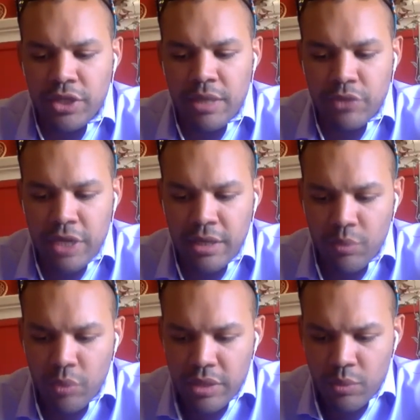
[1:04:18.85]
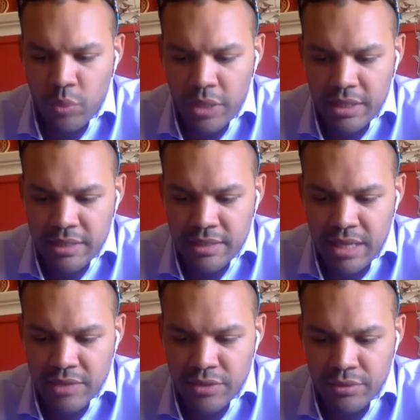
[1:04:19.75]
I'm trying to. What is
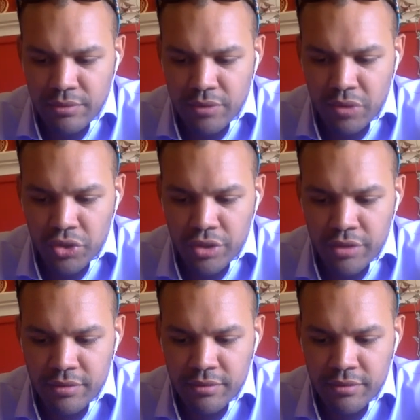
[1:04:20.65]
cancel culture?